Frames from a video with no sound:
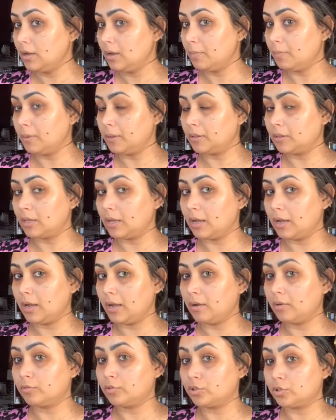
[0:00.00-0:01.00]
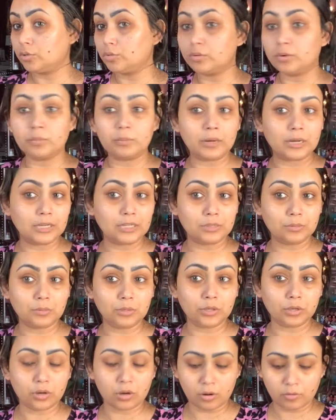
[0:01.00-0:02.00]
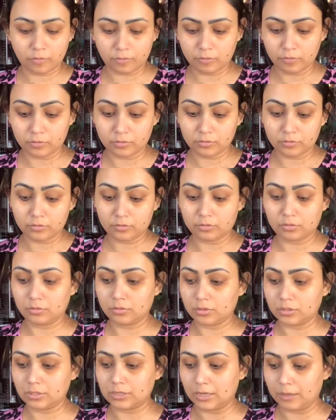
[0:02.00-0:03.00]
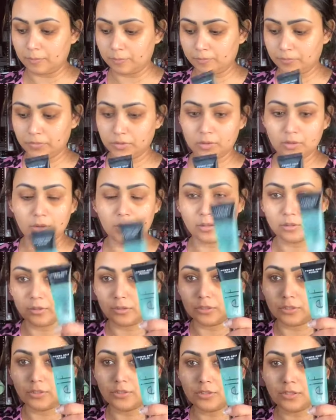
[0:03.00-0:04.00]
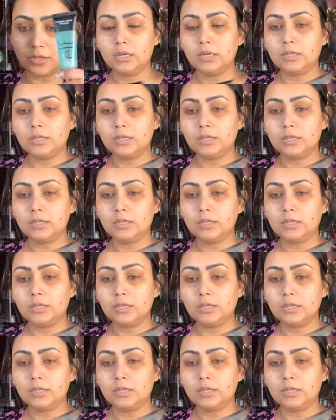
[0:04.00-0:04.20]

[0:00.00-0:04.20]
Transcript: but they do remind me of the same colors.